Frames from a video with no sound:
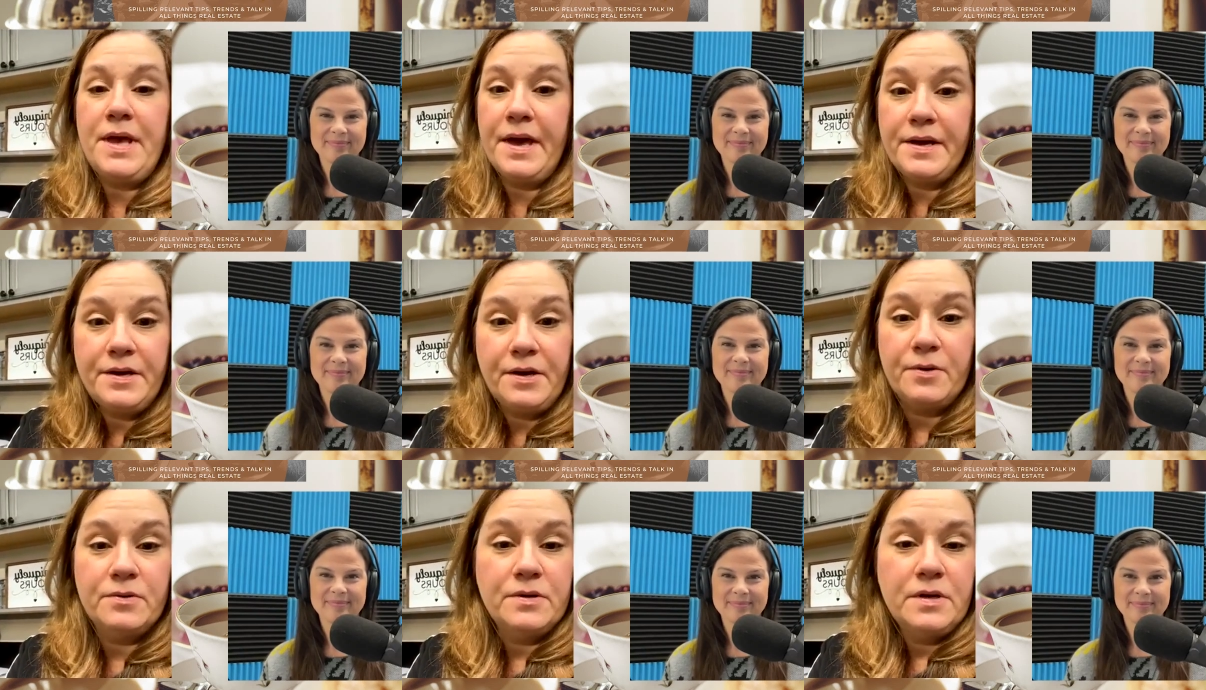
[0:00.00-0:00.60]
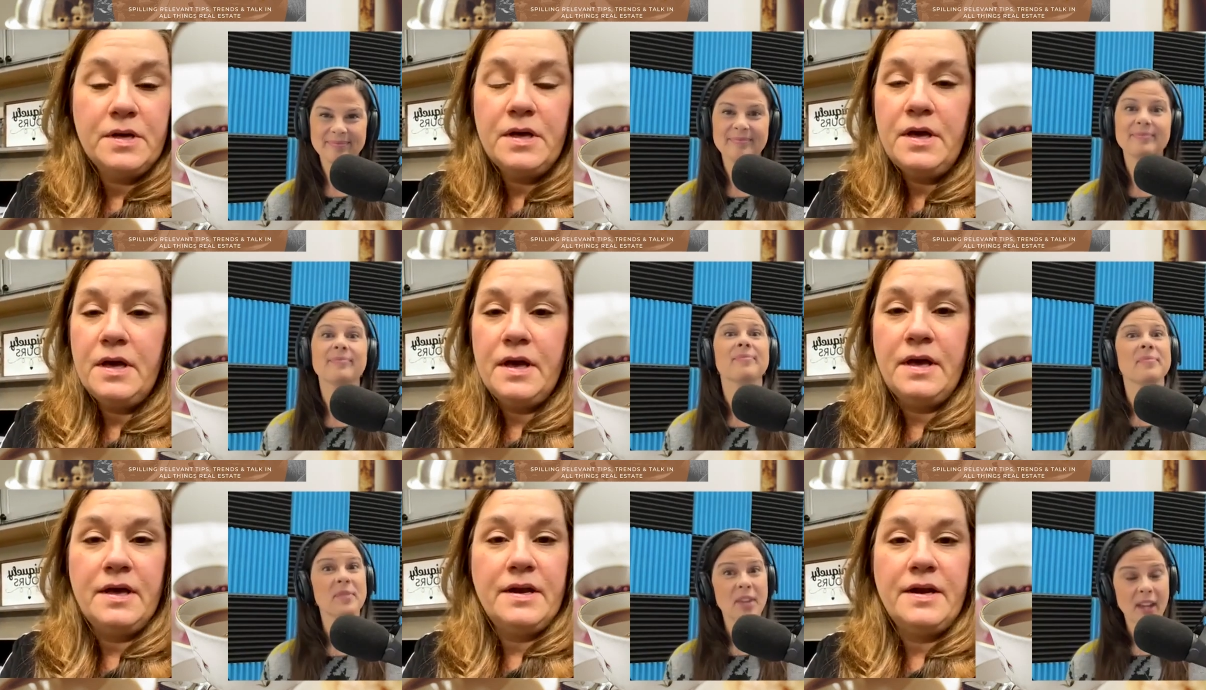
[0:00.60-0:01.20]
Speaker 1: her piano,
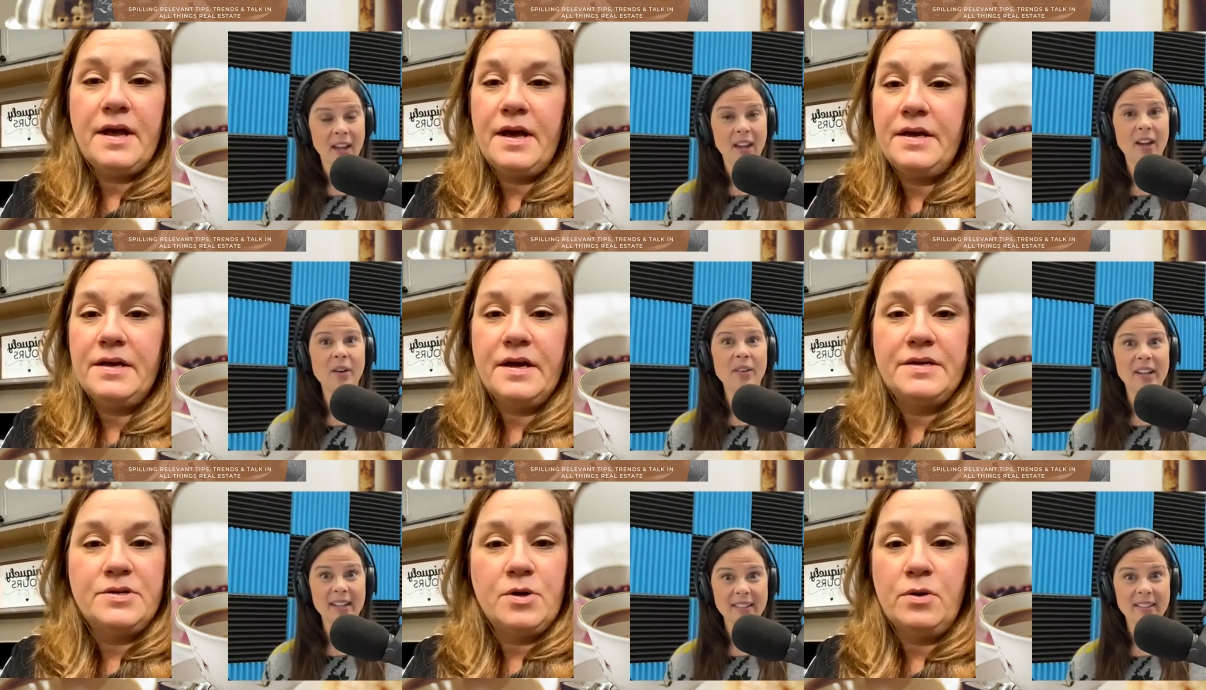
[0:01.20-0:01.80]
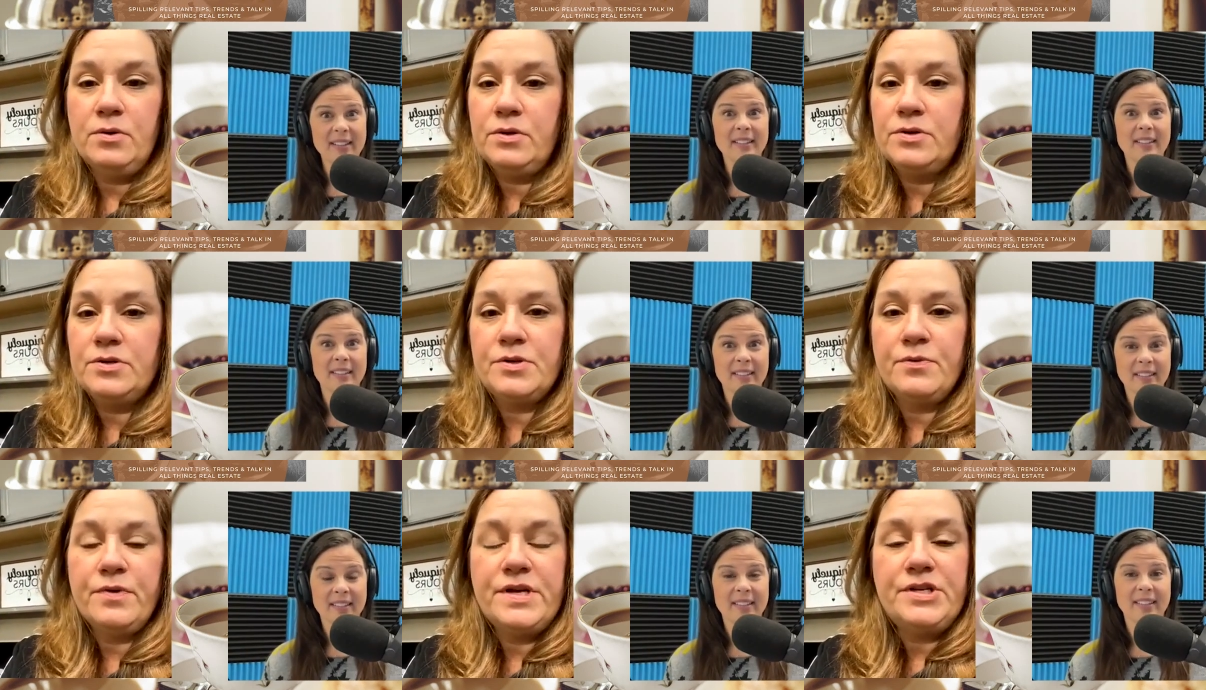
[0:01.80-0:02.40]
and I, I
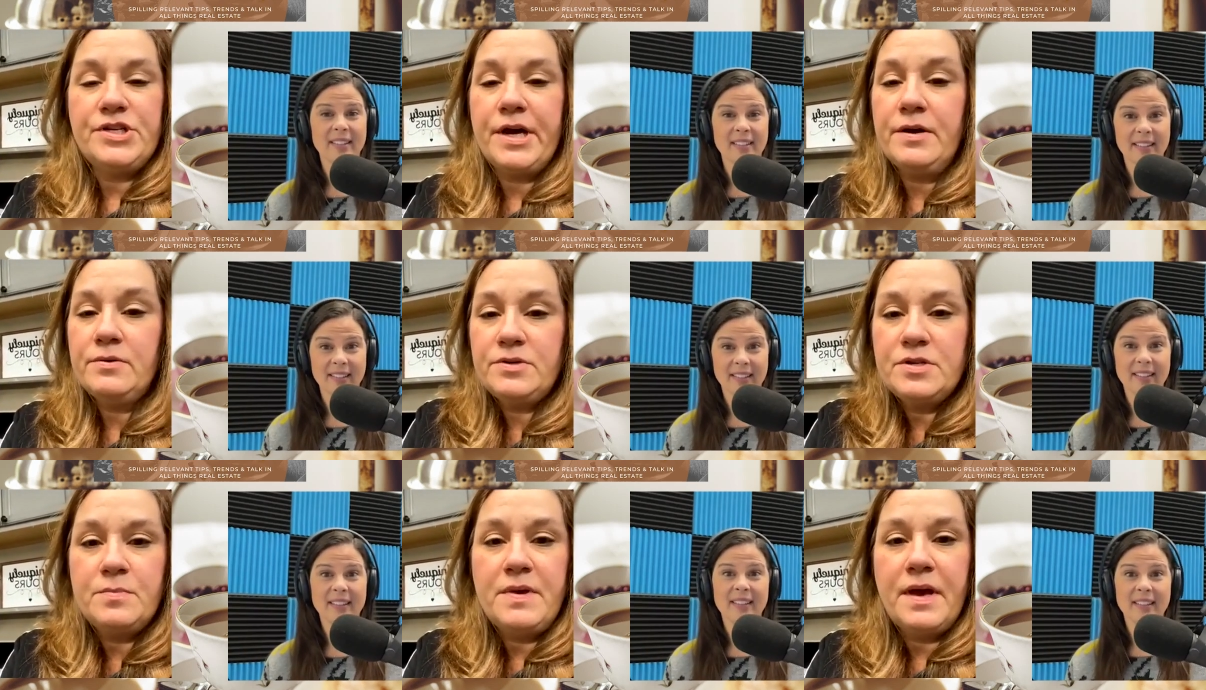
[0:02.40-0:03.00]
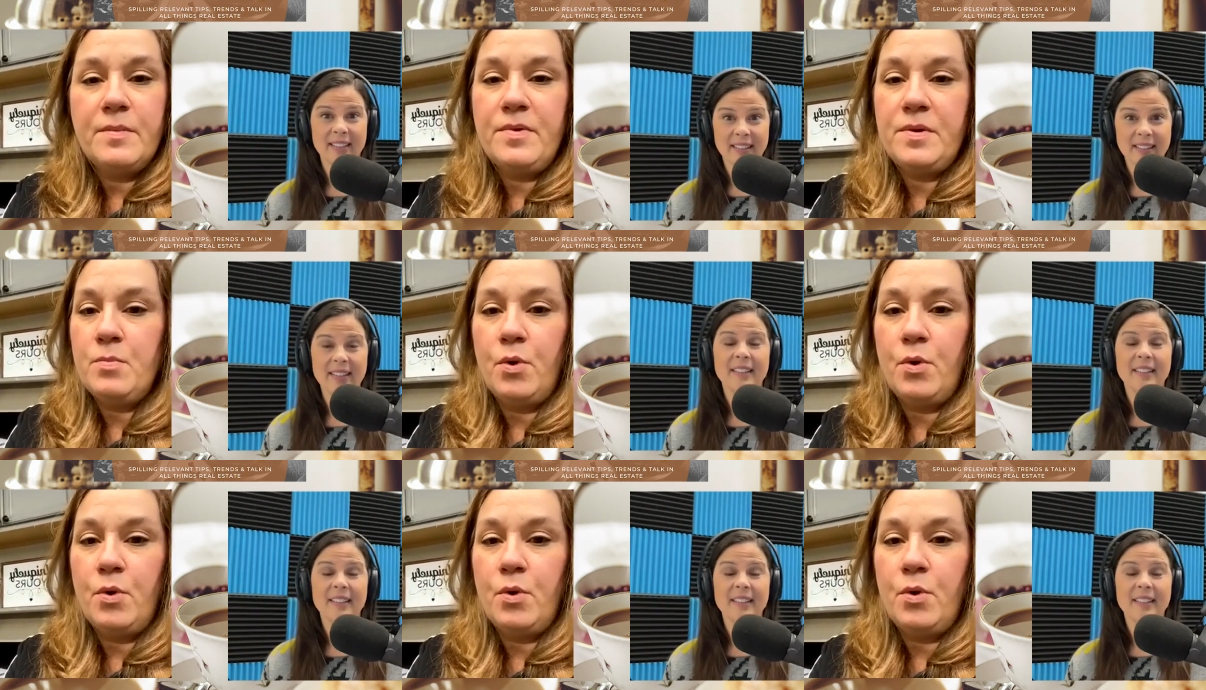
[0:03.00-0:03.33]
told her to reach out to me.